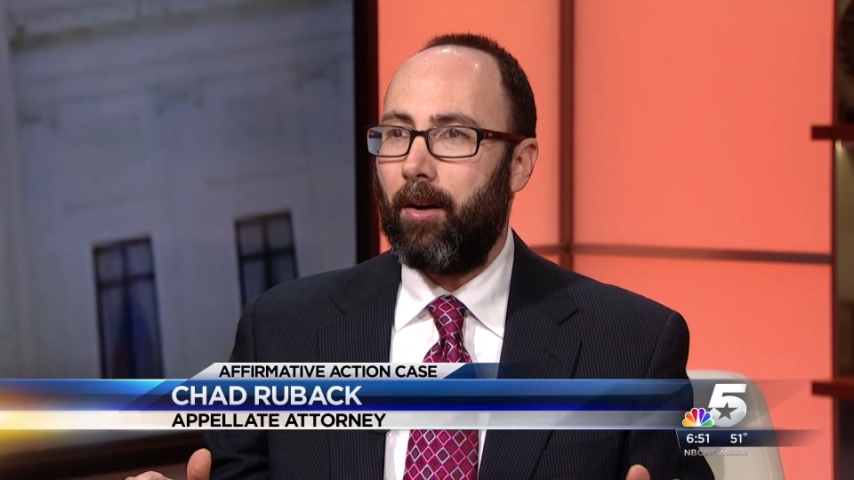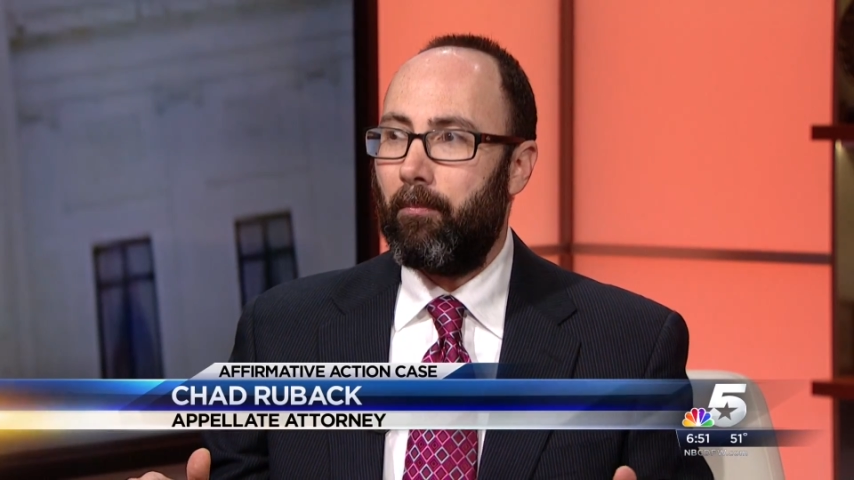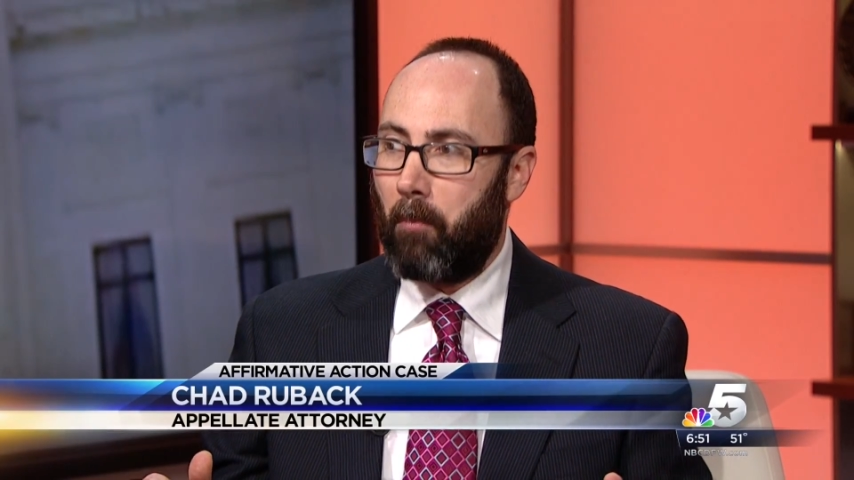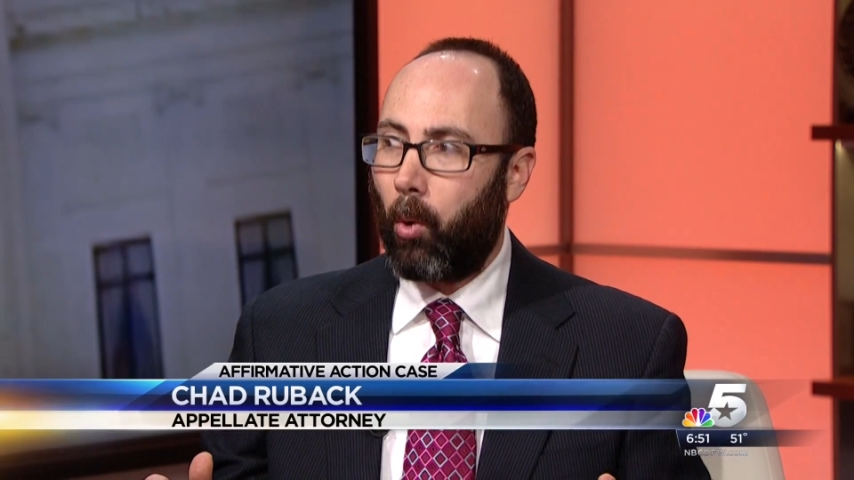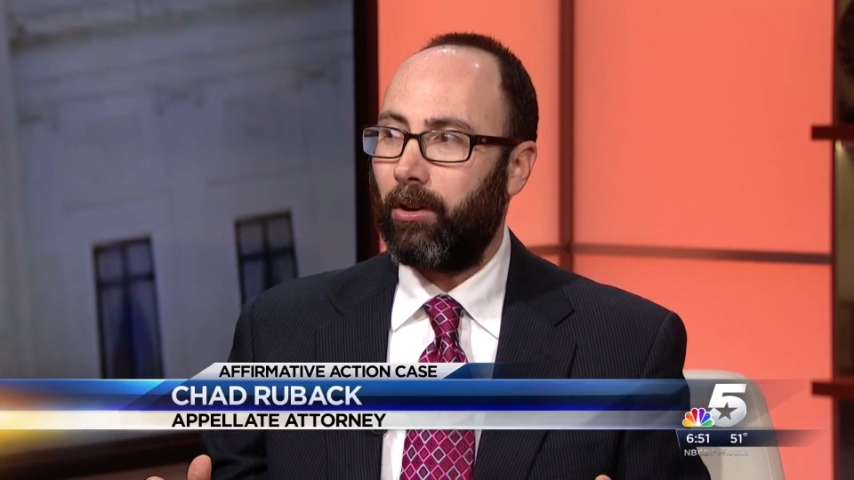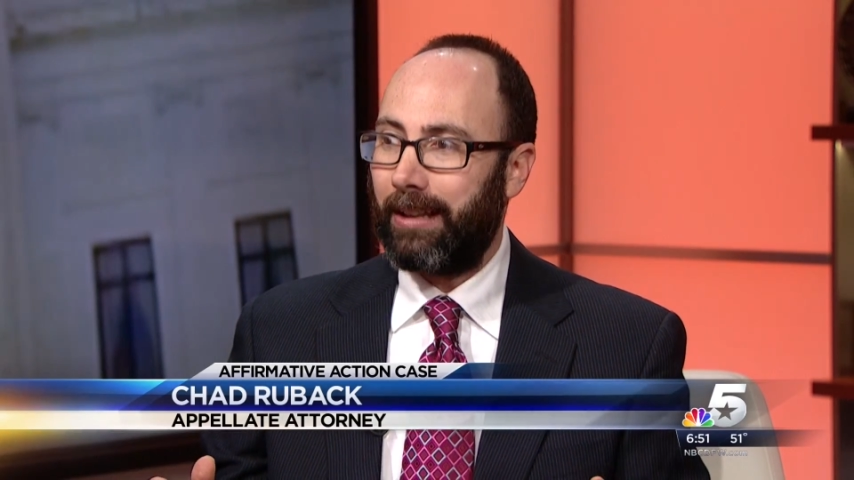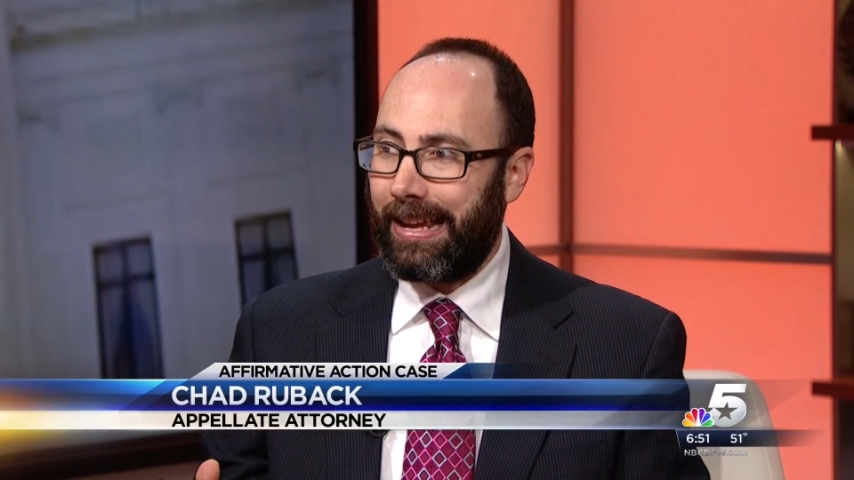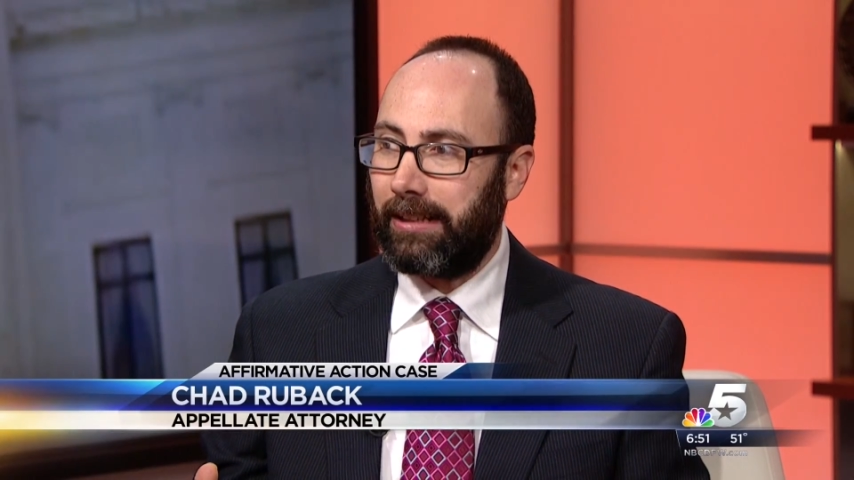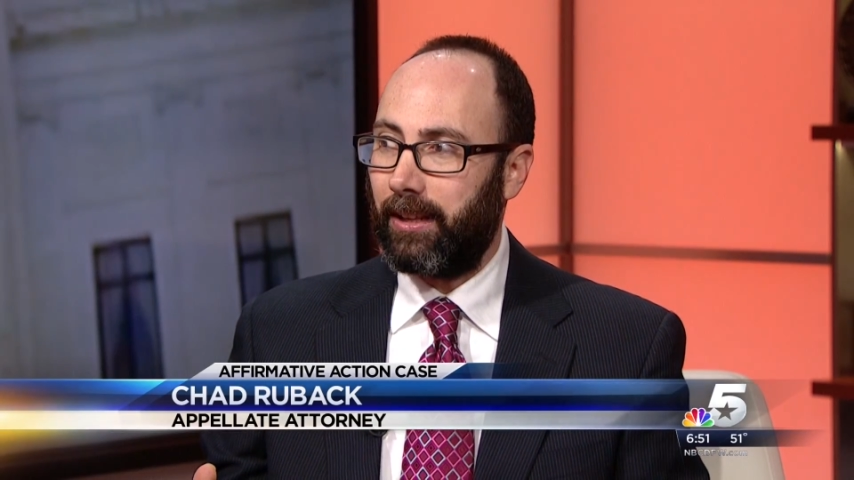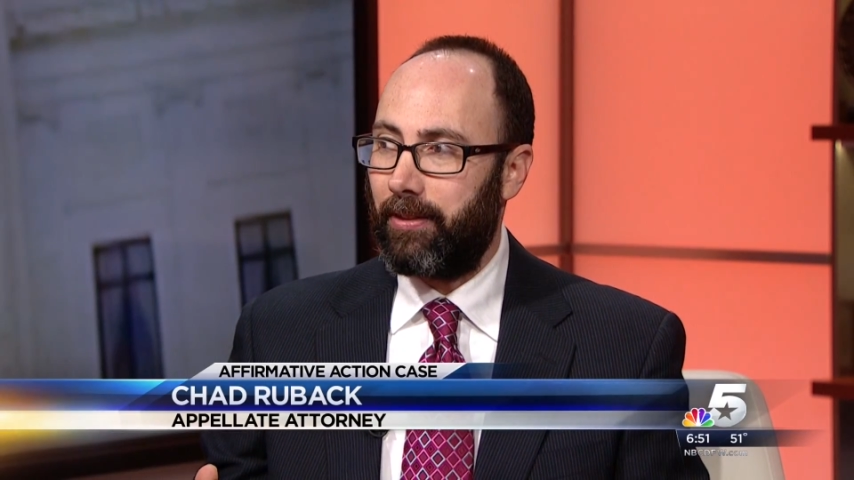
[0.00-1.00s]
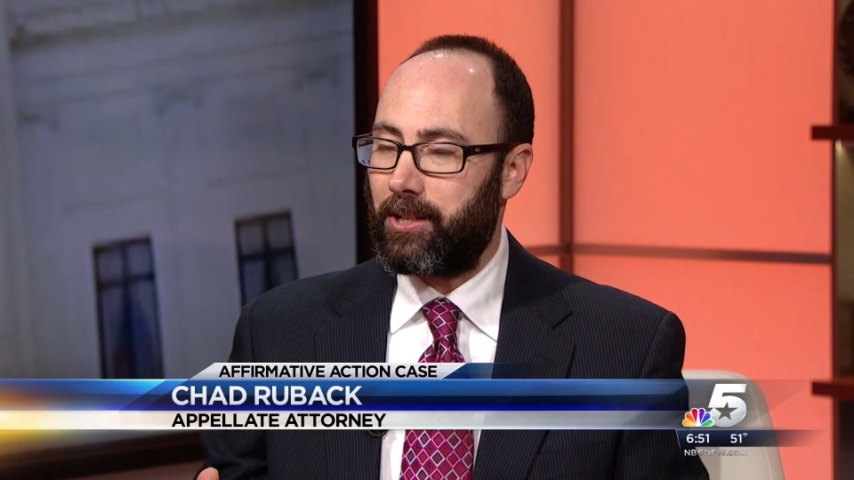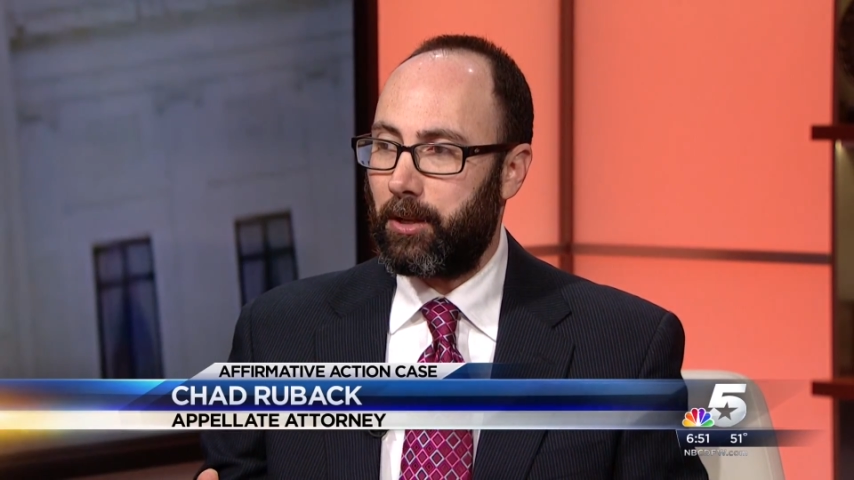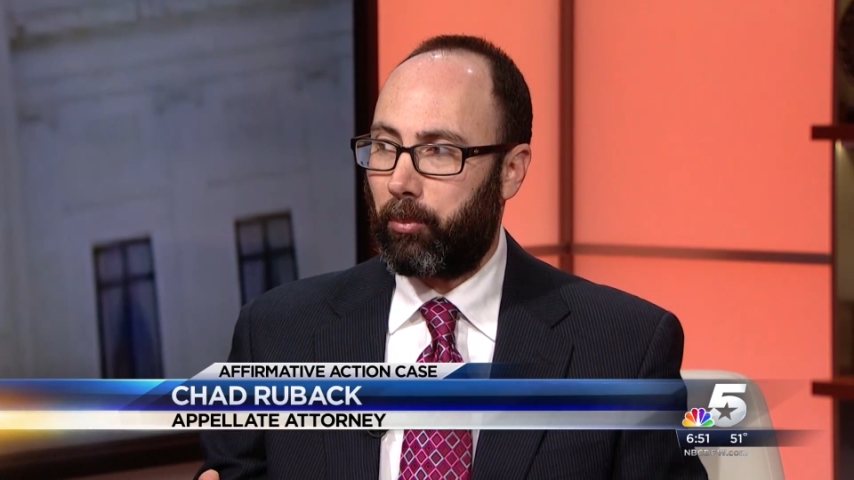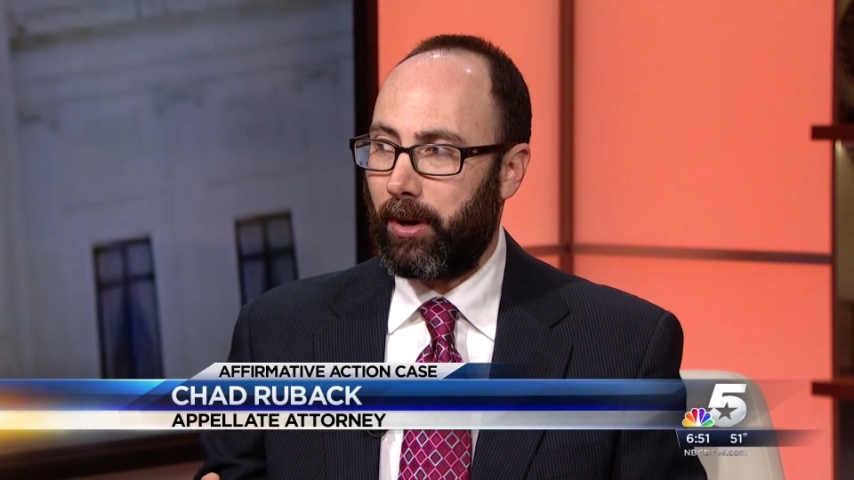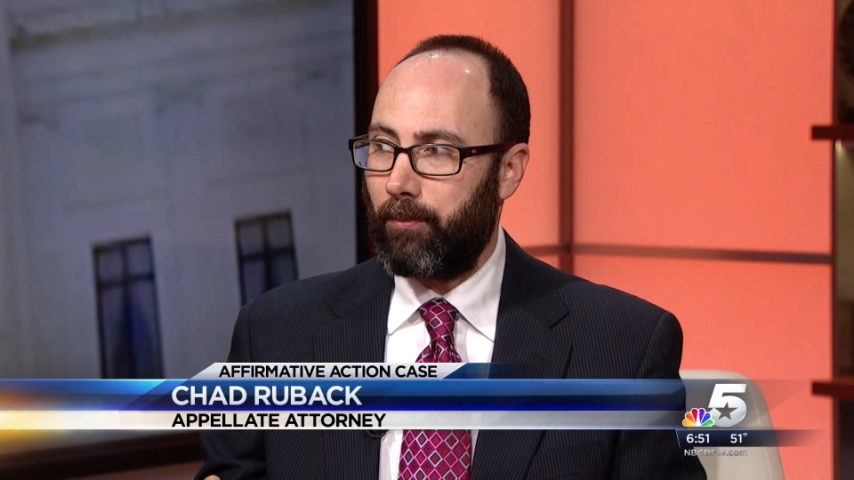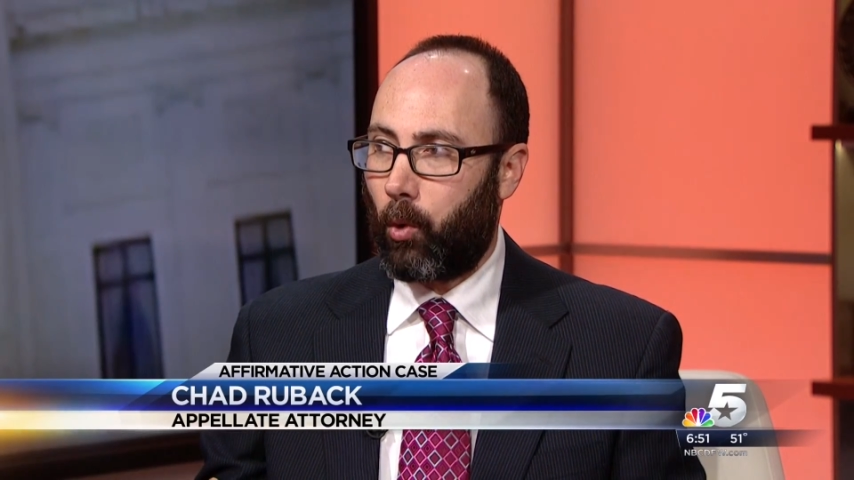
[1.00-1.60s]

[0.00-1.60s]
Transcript: More likely, the Supreme